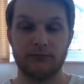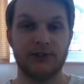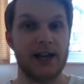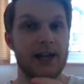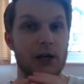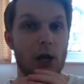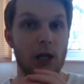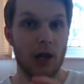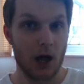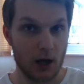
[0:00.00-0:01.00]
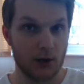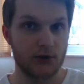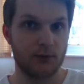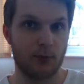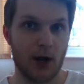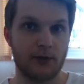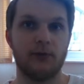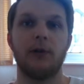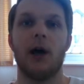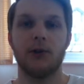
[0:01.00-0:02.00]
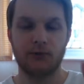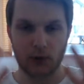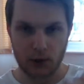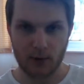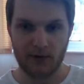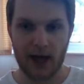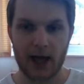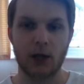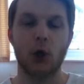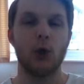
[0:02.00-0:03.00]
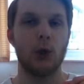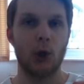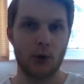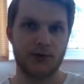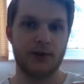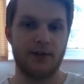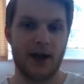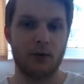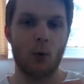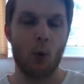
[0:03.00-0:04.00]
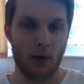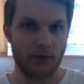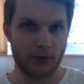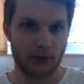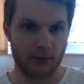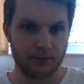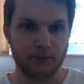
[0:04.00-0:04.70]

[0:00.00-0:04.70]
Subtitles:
Take in a large breath, large volume of air, lots of air at once.